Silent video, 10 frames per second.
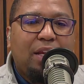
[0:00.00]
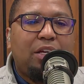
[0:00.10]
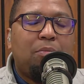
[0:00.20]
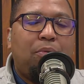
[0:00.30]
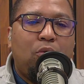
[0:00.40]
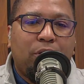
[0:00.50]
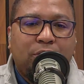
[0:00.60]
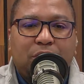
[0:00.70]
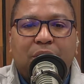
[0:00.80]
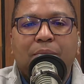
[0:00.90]

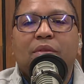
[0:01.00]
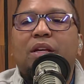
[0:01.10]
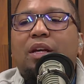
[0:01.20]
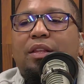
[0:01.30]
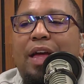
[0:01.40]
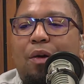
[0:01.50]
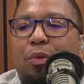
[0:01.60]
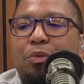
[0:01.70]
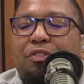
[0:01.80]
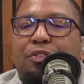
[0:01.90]
important that
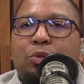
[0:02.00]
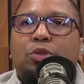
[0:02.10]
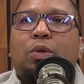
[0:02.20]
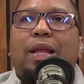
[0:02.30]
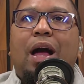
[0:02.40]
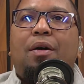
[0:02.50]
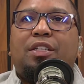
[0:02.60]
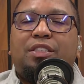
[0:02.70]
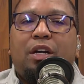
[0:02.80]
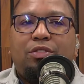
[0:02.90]
we refuse to allow
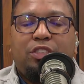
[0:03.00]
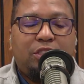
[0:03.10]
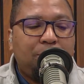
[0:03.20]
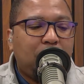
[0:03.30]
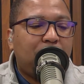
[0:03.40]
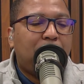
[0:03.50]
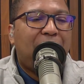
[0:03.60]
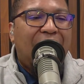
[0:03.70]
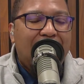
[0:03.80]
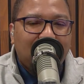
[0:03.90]
ourselves to simply be
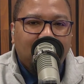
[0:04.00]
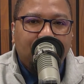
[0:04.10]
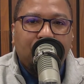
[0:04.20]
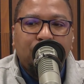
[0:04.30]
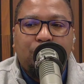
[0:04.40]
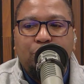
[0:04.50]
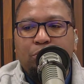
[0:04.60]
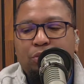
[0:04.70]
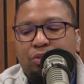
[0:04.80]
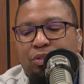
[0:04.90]
passive
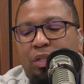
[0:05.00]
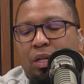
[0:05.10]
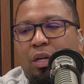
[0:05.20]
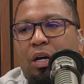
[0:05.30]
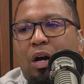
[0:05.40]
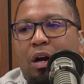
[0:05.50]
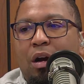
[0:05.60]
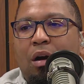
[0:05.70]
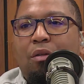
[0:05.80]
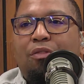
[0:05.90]
consumers
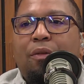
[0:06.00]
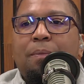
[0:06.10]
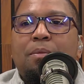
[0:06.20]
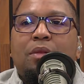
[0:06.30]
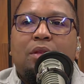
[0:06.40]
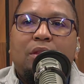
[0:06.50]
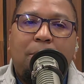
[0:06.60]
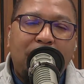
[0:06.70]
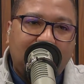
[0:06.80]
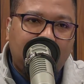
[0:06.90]
of the
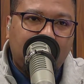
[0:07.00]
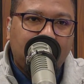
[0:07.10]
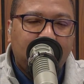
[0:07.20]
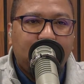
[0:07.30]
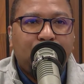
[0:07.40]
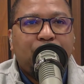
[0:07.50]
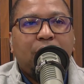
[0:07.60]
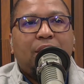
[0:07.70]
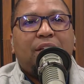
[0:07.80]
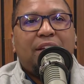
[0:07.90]
messages,
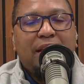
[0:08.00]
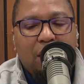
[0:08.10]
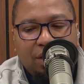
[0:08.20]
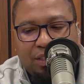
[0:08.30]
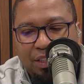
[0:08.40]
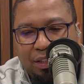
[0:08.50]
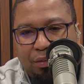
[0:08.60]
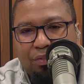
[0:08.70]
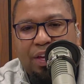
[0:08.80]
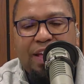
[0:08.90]
the
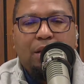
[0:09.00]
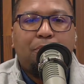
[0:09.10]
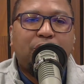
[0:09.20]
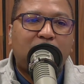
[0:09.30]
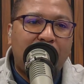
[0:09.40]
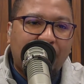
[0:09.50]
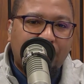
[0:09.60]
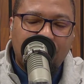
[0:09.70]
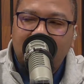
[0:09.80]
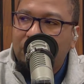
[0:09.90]
narratives, and the
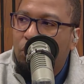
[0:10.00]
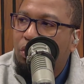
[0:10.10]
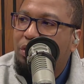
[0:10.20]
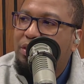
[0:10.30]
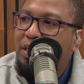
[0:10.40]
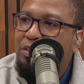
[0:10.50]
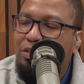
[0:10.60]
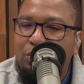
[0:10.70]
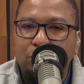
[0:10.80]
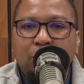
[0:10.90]
perspectives that the world intends
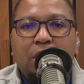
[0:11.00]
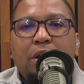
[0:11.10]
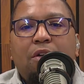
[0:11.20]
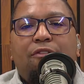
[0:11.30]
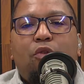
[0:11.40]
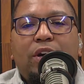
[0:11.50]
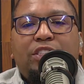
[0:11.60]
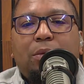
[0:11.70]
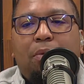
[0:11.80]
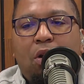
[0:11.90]
to
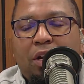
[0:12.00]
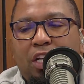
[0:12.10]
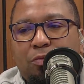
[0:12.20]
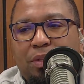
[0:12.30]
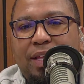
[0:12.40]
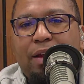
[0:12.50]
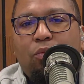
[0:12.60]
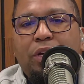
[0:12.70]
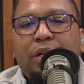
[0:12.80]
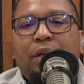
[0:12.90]
foist upon us, but that
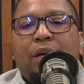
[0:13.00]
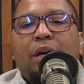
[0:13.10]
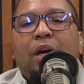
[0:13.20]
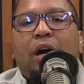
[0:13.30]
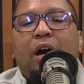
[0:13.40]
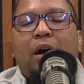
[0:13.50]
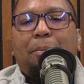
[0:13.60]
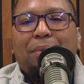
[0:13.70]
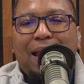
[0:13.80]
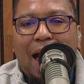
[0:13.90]
we
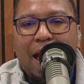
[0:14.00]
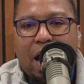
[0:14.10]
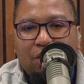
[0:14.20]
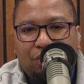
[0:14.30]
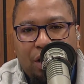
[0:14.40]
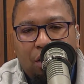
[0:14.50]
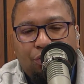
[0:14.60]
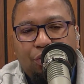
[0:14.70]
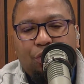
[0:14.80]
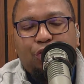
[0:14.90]
apply
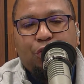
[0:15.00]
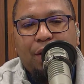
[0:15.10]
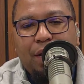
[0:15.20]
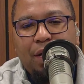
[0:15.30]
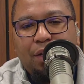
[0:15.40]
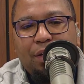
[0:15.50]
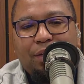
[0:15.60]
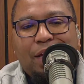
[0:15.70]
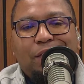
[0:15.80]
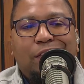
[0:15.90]
ourselves to the trade
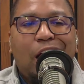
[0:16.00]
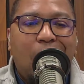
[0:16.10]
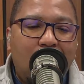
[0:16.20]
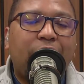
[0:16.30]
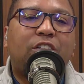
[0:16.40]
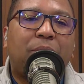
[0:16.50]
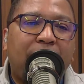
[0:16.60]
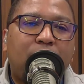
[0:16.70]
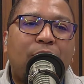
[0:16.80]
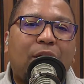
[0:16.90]
that God has
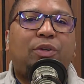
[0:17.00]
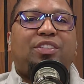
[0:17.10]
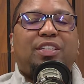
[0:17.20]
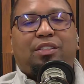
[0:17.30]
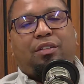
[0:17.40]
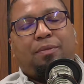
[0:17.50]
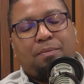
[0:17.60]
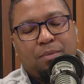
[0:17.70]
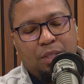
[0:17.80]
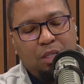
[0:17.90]
made requisite
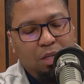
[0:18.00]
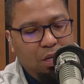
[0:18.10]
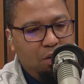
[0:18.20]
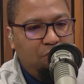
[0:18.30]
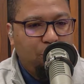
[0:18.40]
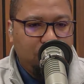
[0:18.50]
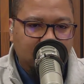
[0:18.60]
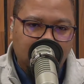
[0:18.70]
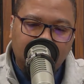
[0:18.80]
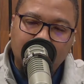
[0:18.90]
for the
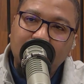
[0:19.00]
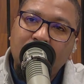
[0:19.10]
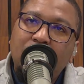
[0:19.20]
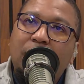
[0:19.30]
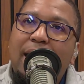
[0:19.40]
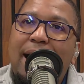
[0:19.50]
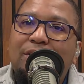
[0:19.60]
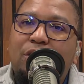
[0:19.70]
believer, as